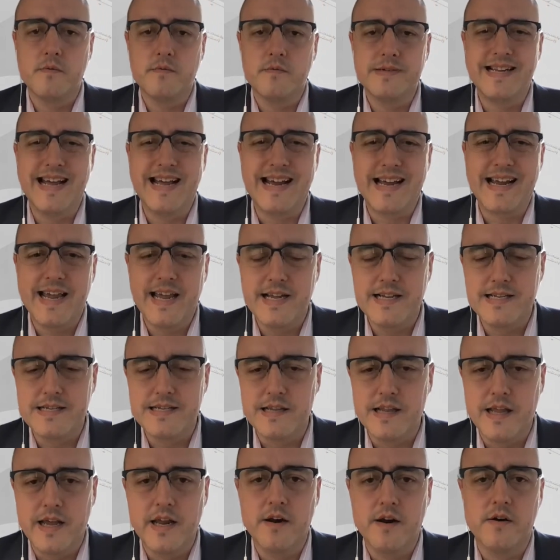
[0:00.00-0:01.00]
decades
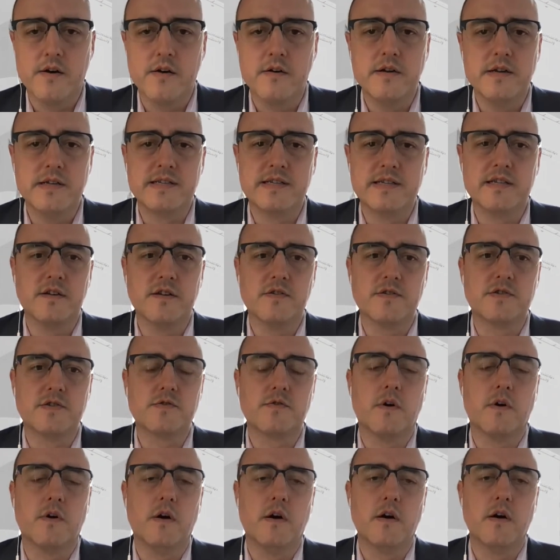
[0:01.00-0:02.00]
later, is still
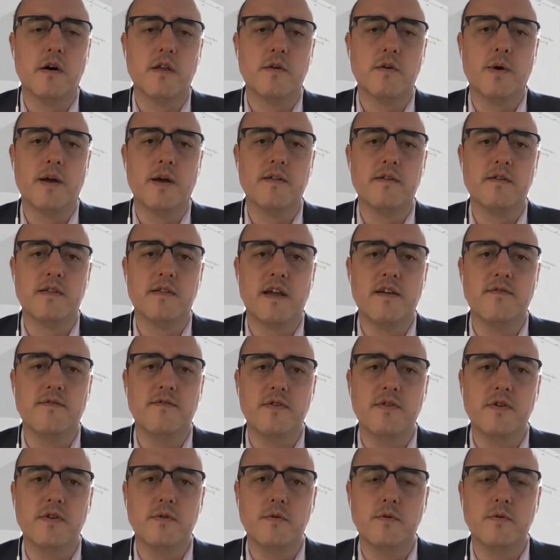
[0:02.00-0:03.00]
strong in the way that they
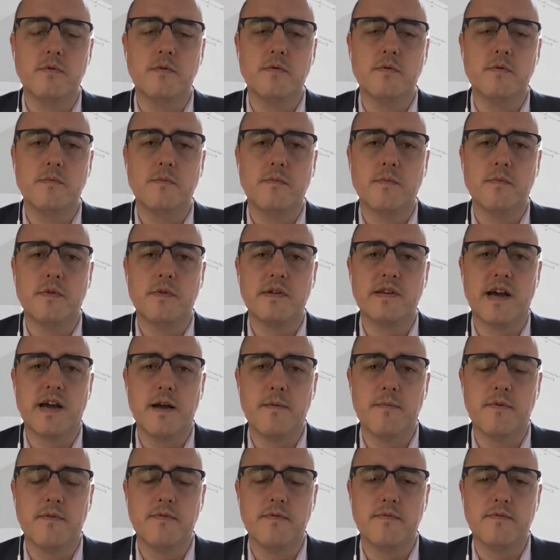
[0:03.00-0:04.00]
view the
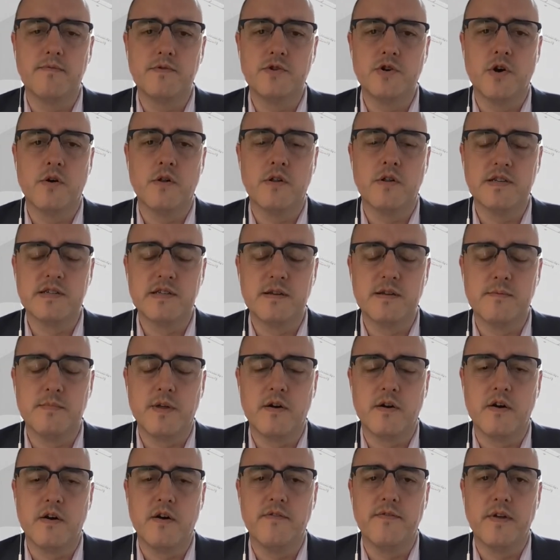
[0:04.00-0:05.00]
type of journalism
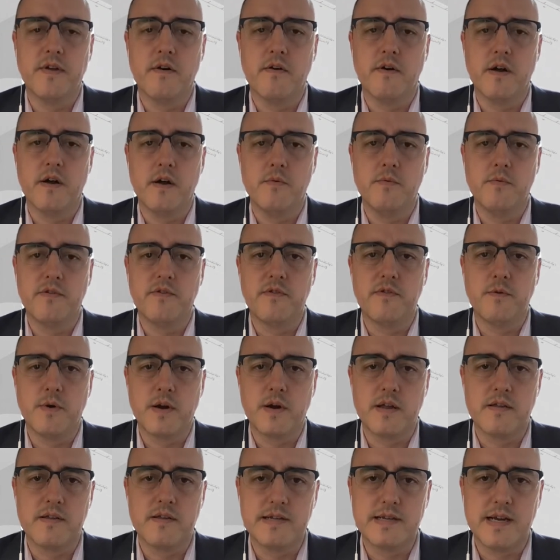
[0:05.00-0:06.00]
that RFERL was doing
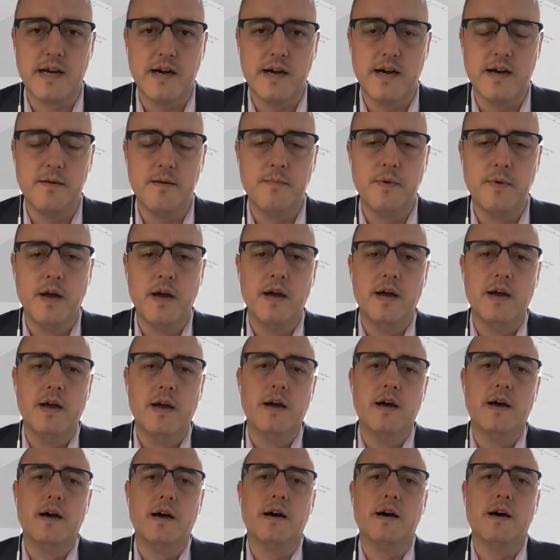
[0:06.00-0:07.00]
at the time,
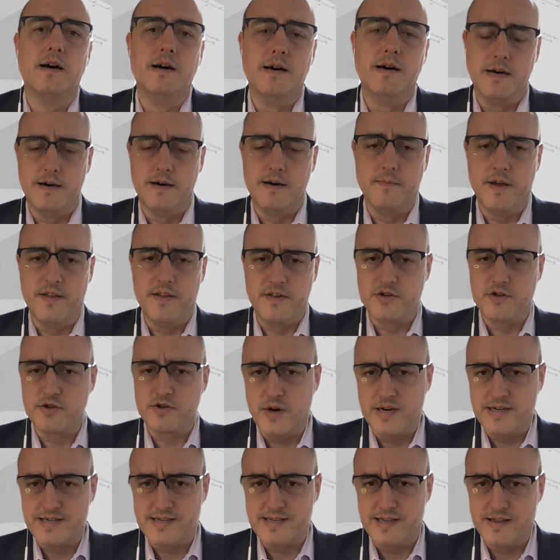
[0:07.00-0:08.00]
and the
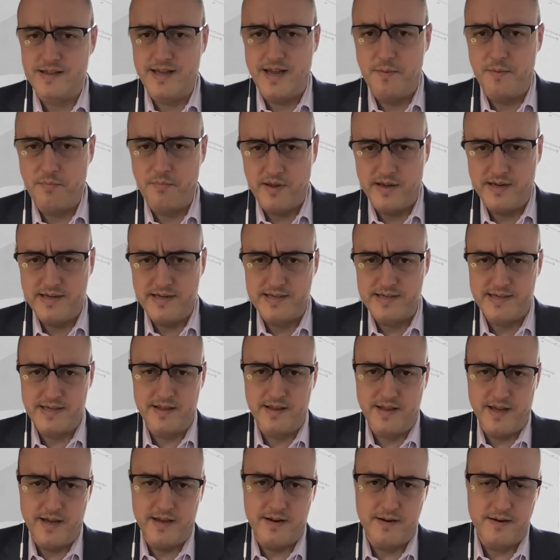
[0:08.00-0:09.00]
trust that they placed in
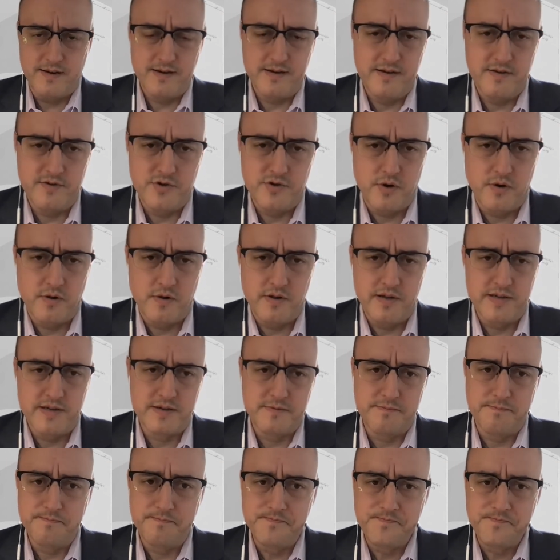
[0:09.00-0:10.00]
that
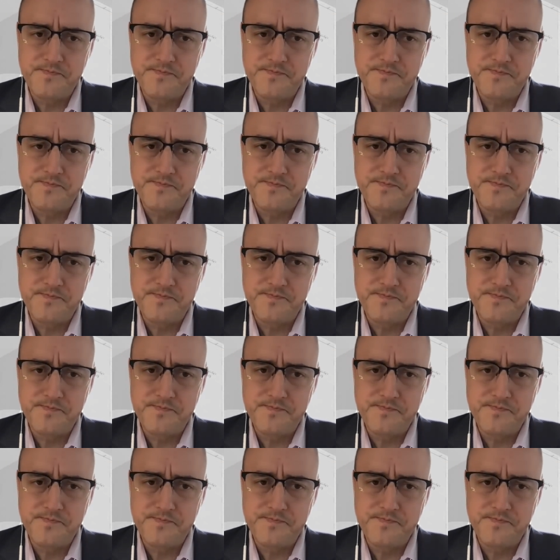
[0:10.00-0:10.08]
journalism.